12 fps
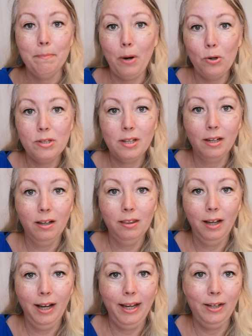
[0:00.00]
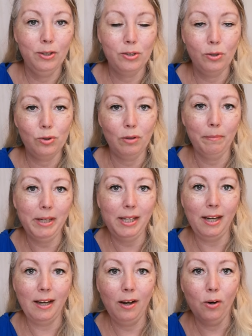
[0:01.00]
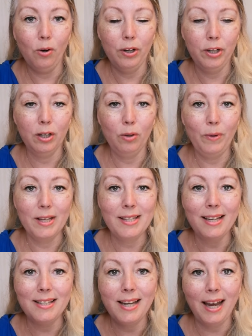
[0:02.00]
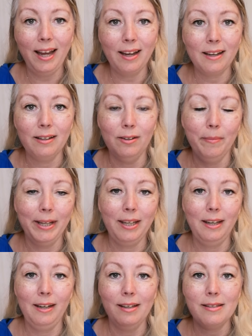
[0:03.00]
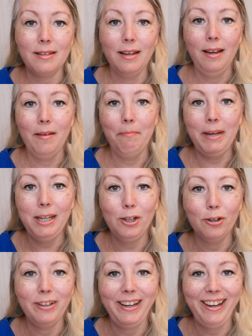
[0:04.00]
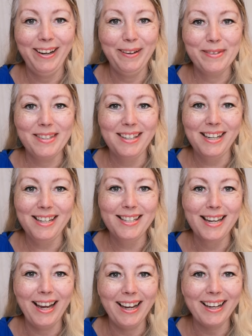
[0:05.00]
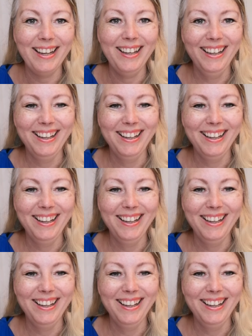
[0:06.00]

posting online or social media or you're a whiz at tech oh my goodness many creatives need tech.